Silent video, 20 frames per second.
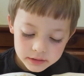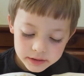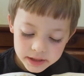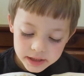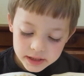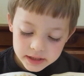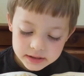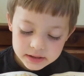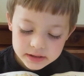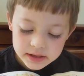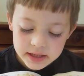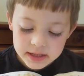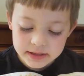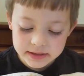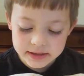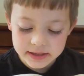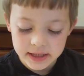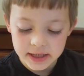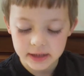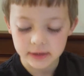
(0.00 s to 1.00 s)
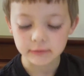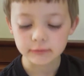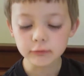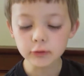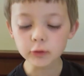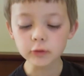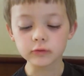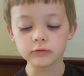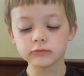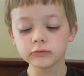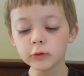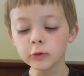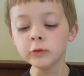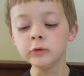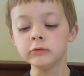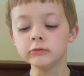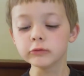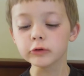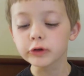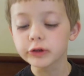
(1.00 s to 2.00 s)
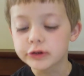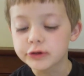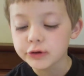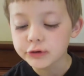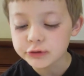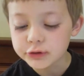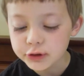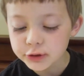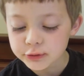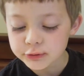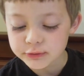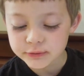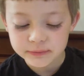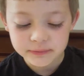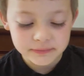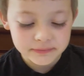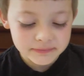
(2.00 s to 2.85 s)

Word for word: desk and sang, whoop, whoop, rooty toot toot.